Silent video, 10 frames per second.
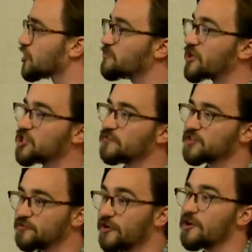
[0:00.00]
especially if it's
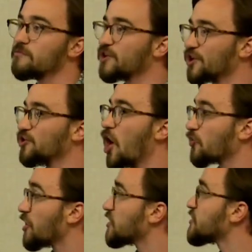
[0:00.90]
a very big,
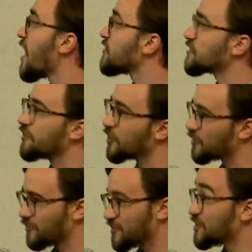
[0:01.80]
long-running task, like
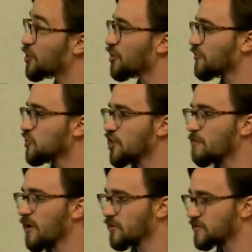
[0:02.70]
decoding these
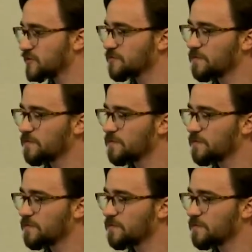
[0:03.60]
JPEGs.